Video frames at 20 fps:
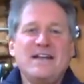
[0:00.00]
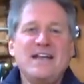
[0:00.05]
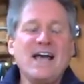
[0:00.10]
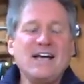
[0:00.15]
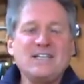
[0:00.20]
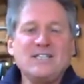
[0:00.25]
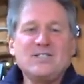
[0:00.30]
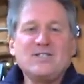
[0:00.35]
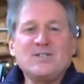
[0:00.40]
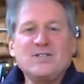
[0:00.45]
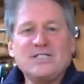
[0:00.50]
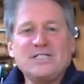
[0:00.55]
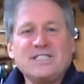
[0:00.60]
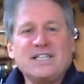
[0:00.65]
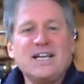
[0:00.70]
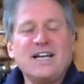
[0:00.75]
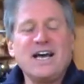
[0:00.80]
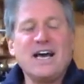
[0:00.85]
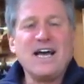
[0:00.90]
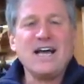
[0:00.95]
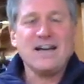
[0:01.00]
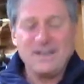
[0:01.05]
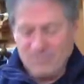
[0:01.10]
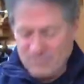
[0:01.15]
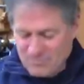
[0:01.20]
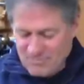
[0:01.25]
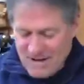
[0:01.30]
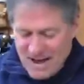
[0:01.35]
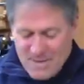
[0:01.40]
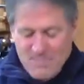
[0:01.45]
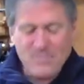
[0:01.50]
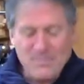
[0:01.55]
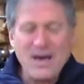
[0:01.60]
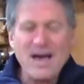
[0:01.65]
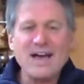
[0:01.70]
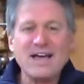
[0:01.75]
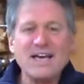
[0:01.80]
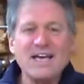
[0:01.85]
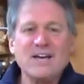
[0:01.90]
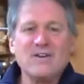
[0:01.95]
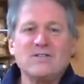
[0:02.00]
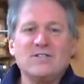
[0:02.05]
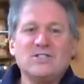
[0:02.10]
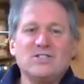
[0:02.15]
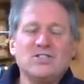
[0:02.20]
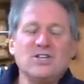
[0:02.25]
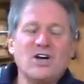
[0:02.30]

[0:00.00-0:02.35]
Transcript: next Thursday night, right back here in the